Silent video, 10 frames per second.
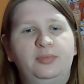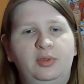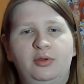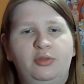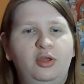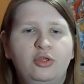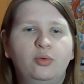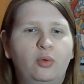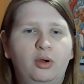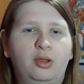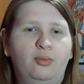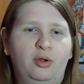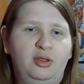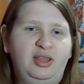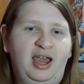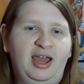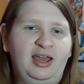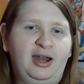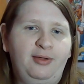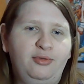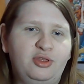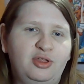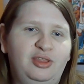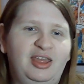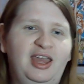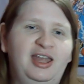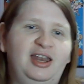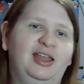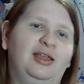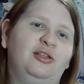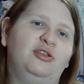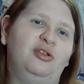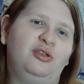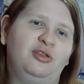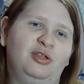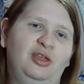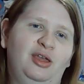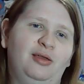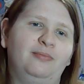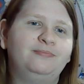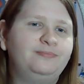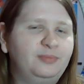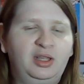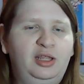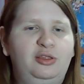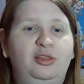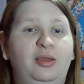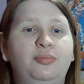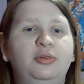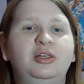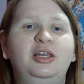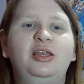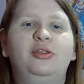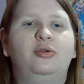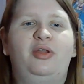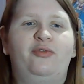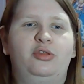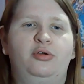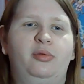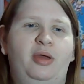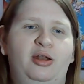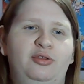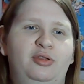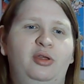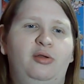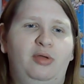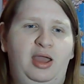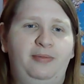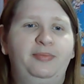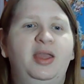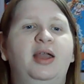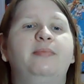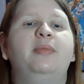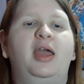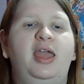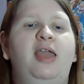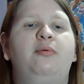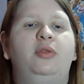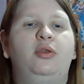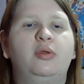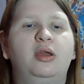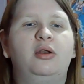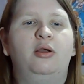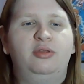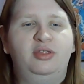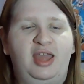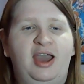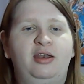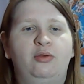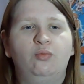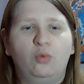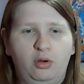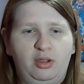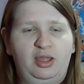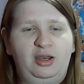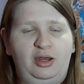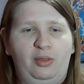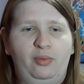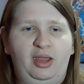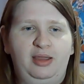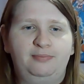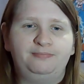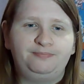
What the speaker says: you're such a worrywart, Dad. I was just kidding. And she's just like, and he's just like, please don't even joke about it. And she's like, okay, I hate when you get all sad and worried anyway.